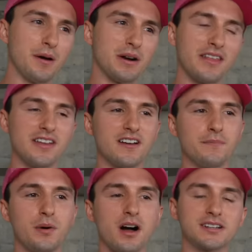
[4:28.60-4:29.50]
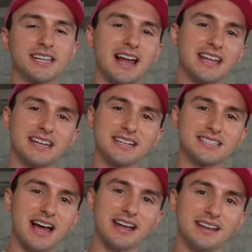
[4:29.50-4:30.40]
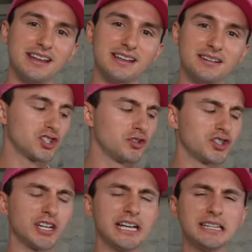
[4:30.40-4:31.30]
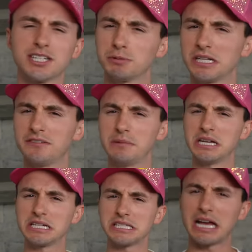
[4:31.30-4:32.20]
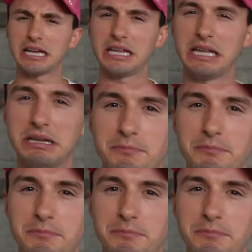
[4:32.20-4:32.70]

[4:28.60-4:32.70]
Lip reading: And when I think of boxing, I get anxiety. So drinking this would give me anxiety.